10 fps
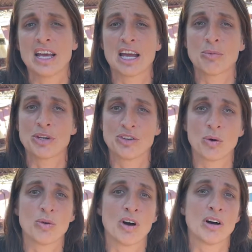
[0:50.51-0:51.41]
And we
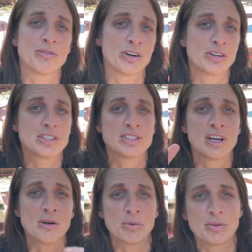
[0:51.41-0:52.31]
don't offer
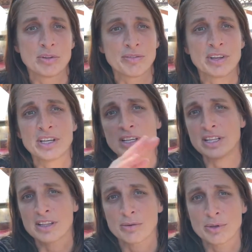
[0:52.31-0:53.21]
double if they didn't
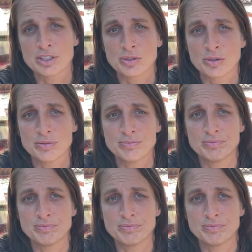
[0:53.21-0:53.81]
eat the original,